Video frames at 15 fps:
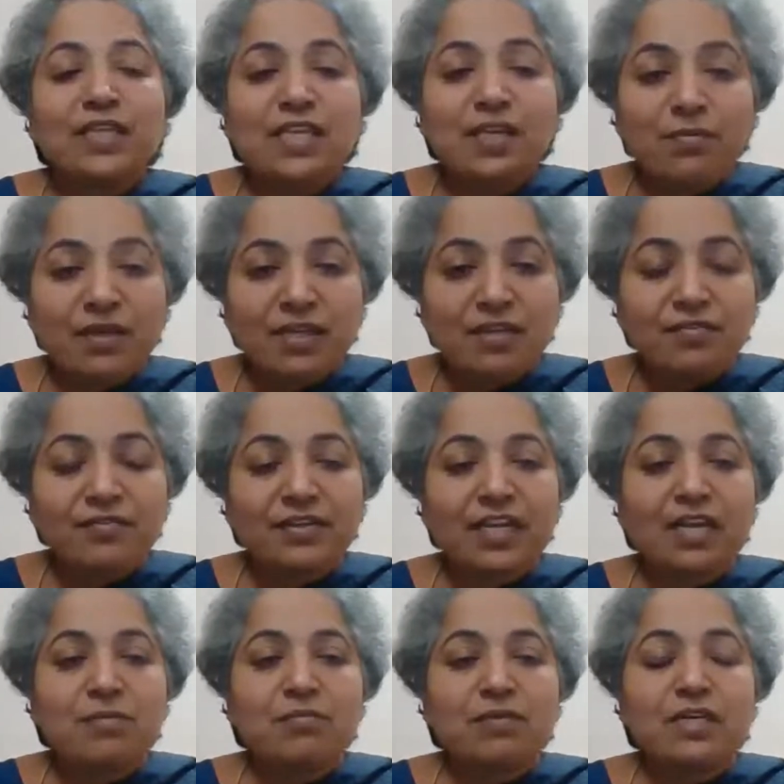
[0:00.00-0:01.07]
Give me
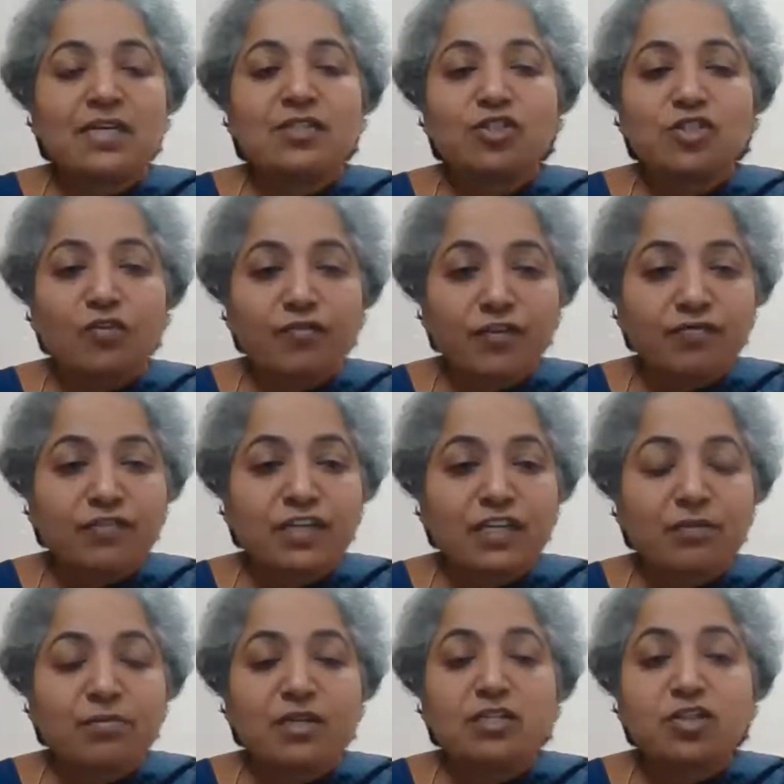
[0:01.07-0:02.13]
10 minutes or
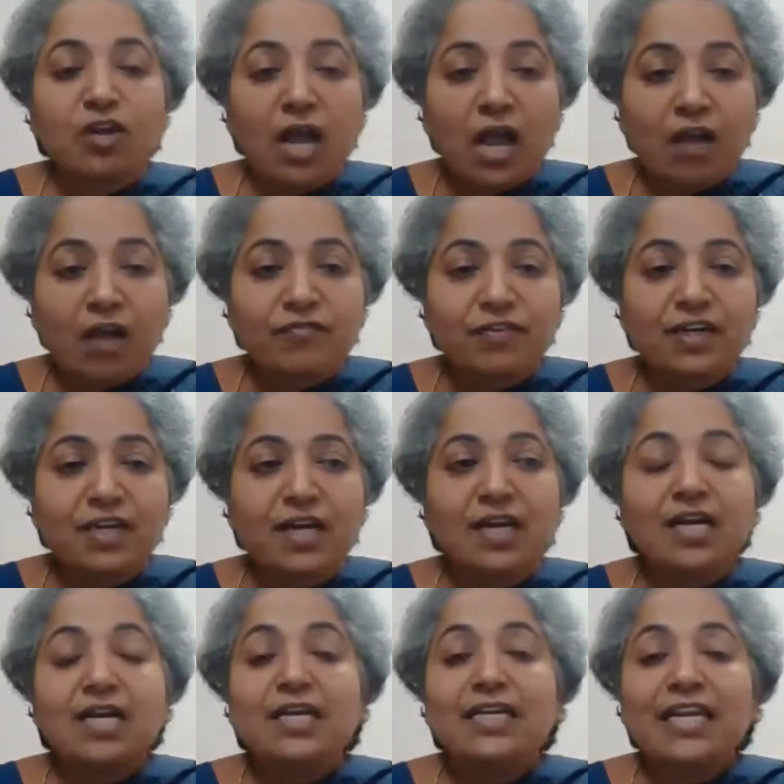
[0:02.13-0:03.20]
15 minutes or half an
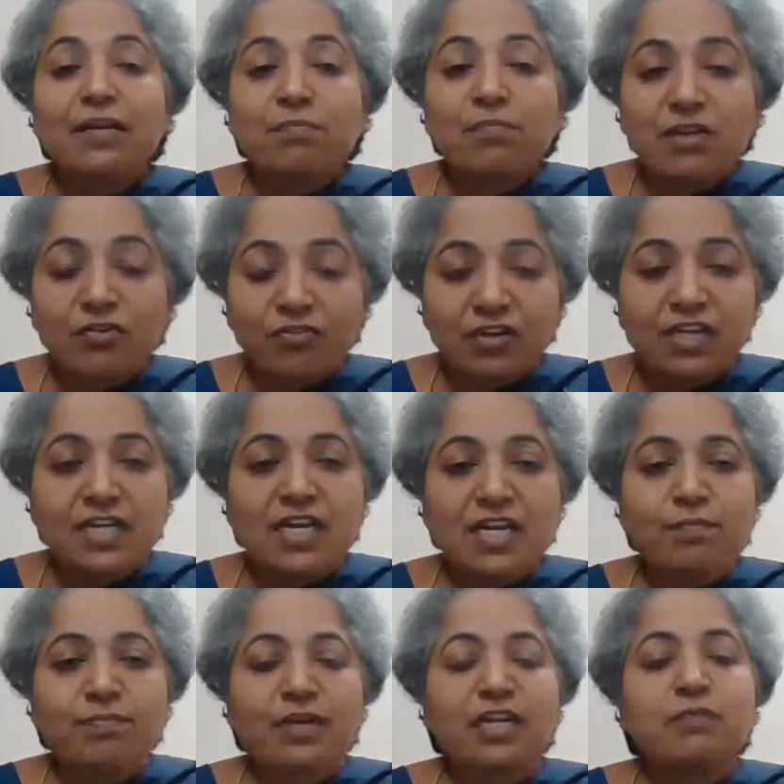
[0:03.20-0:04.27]
hour. Let me read
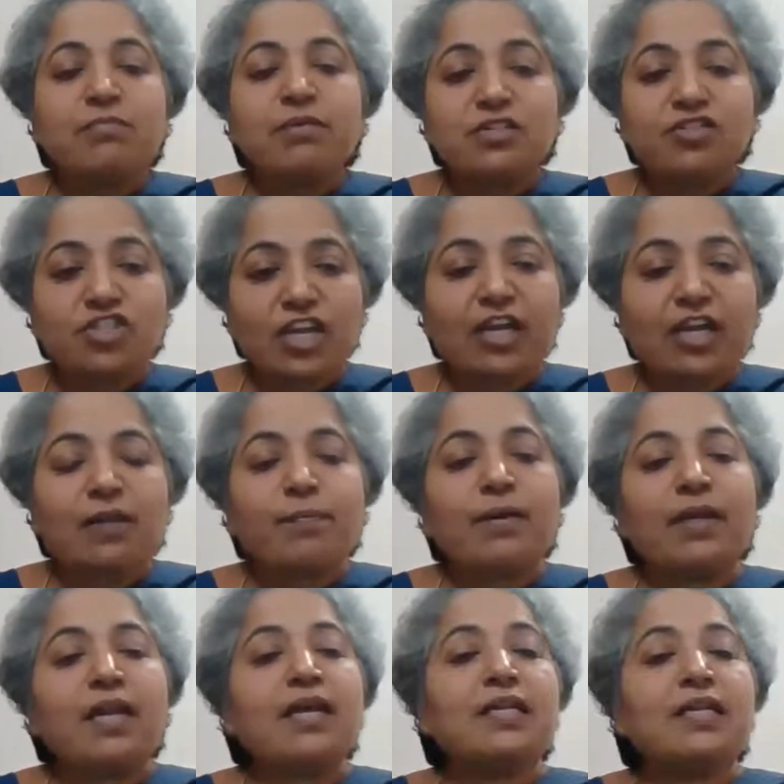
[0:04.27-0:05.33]
up, let me check up,
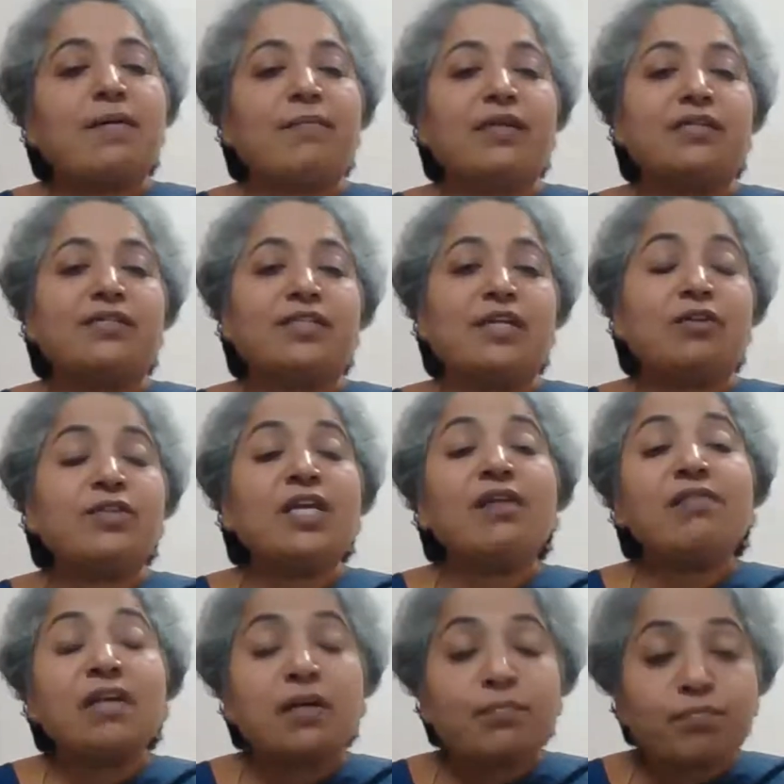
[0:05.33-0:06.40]
and I'll come and tell.
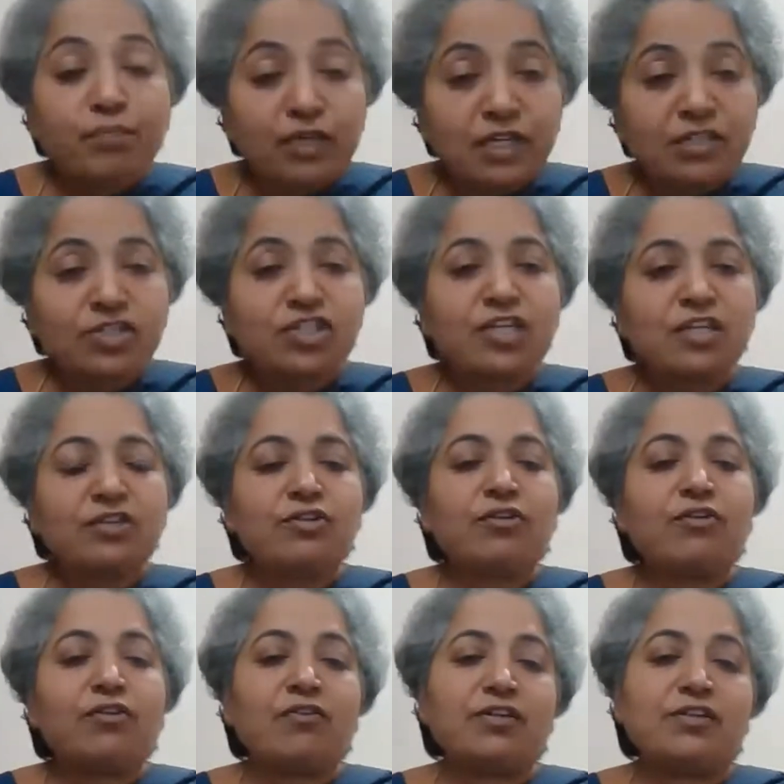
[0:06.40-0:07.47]
They will appreciate
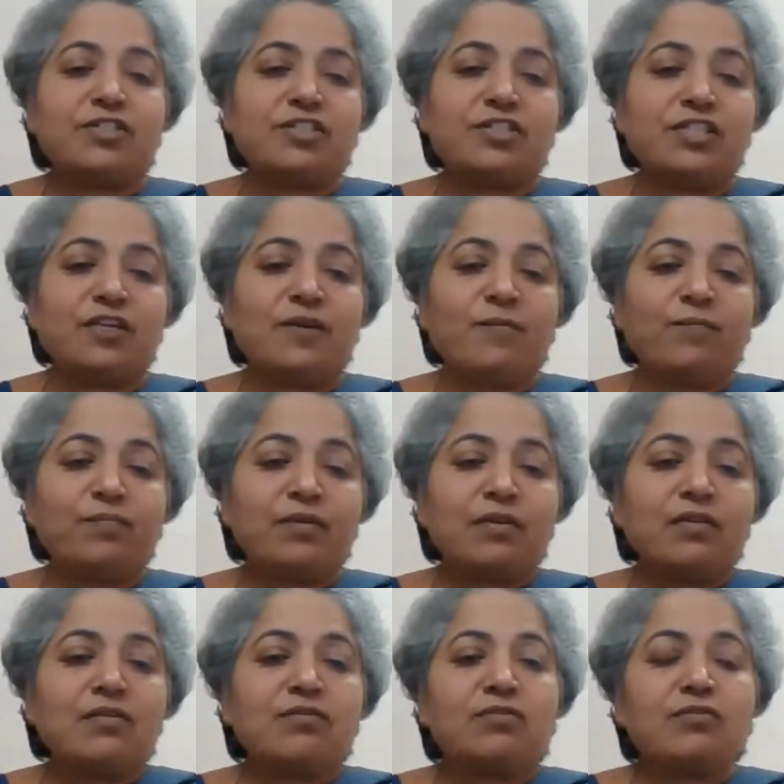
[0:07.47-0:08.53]
your honesty.
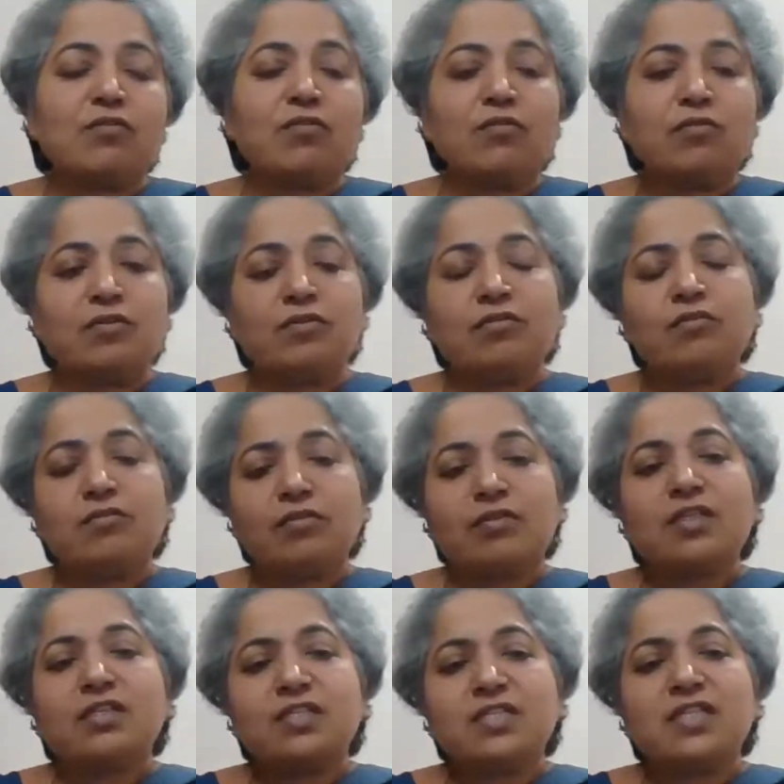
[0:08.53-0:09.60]
So,
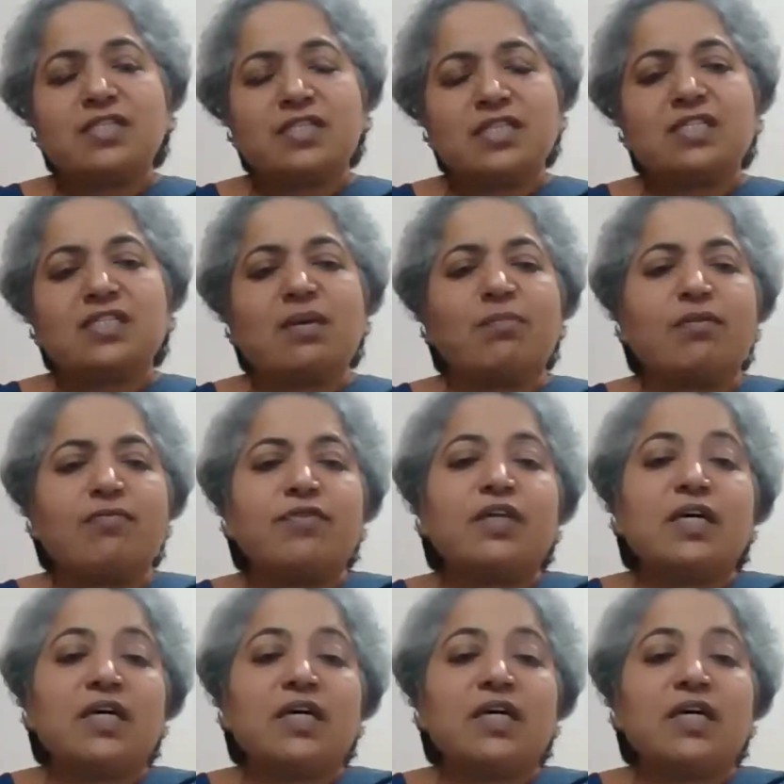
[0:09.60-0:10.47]
these are some of the